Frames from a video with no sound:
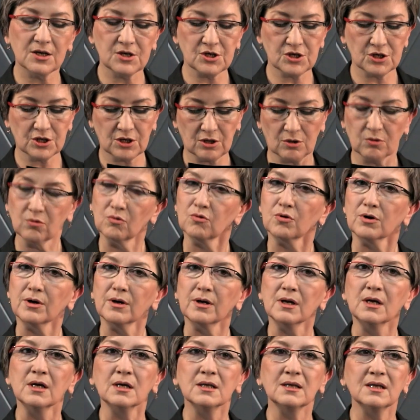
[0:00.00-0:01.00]
The
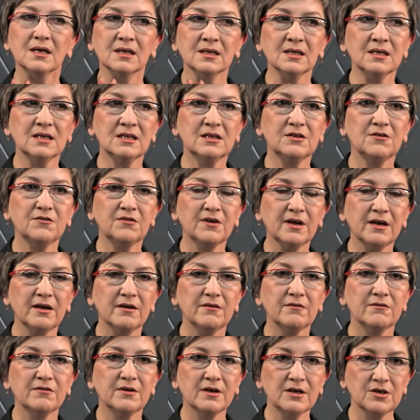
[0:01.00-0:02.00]
condition of the problem
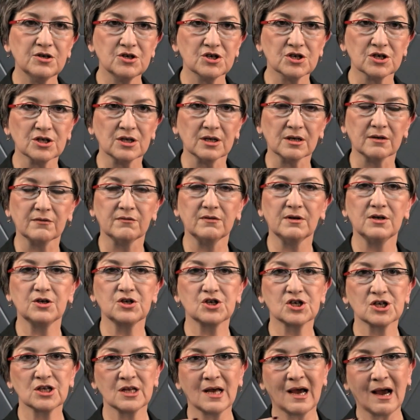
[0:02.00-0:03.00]
is as follows.
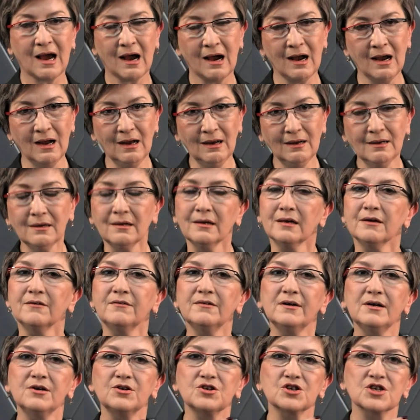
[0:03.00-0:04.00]
There are two
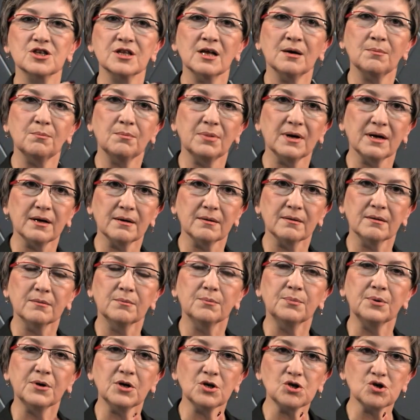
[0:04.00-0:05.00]
quantities,
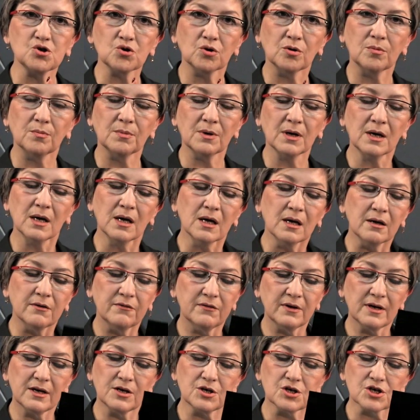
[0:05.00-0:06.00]
A and B,
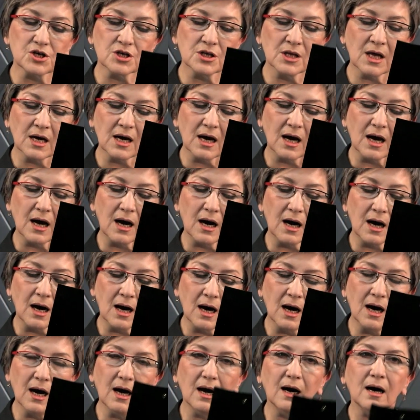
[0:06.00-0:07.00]
and the value of A
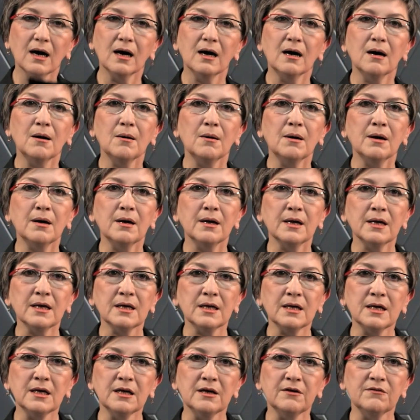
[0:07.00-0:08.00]

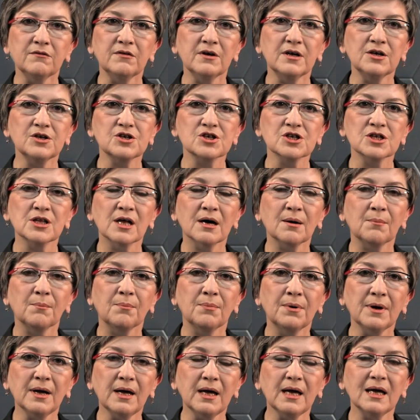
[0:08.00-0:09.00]
and value
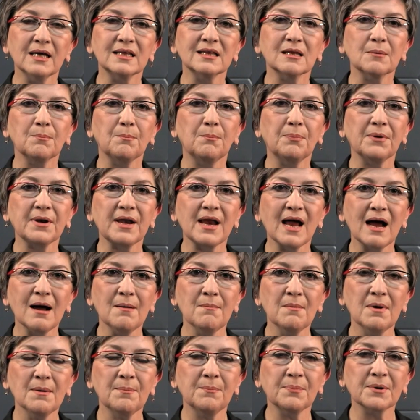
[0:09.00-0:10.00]
B are
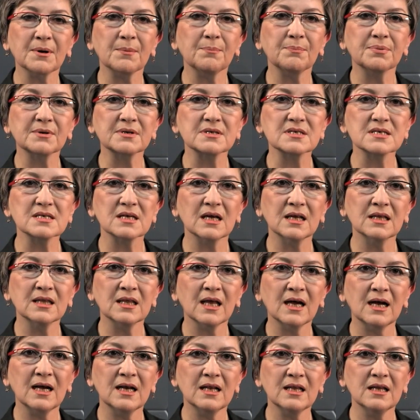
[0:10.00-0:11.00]
directly
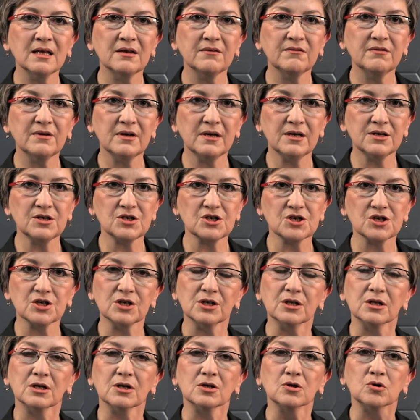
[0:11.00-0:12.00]
proportional
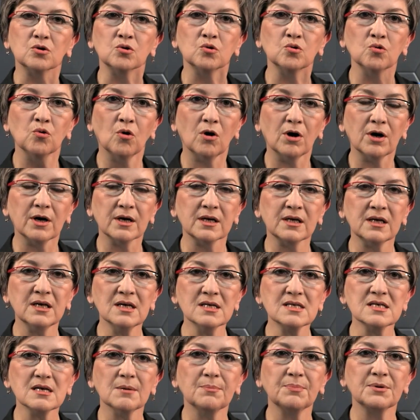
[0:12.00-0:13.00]
quantities. But there
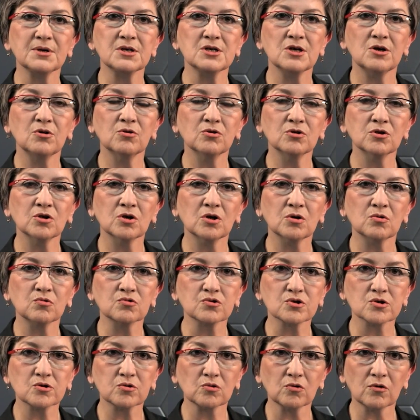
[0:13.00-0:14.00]
is a certain
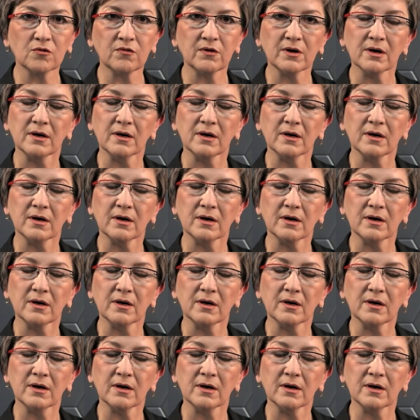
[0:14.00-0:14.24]
condition.